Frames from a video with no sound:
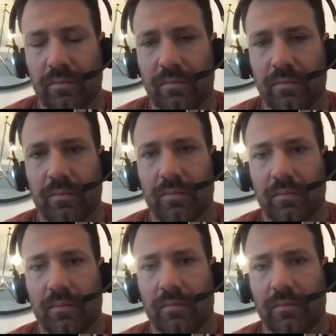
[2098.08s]

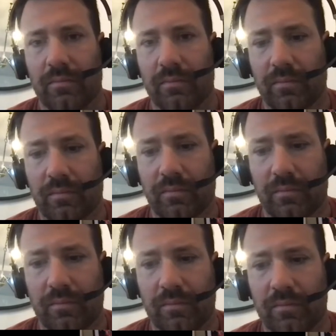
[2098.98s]

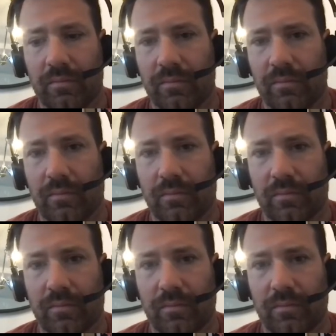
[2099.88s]
The person shown says nothing.